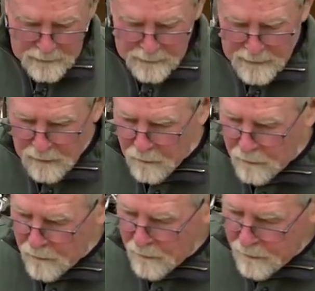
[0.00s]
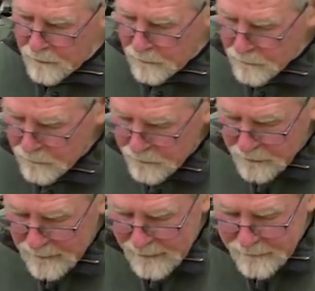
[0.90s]
And now what we're going to do is we'll
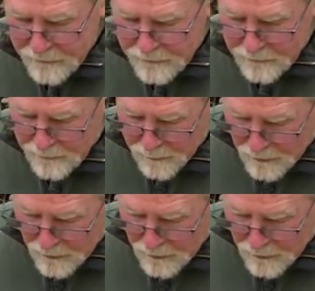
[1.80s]
slide this into the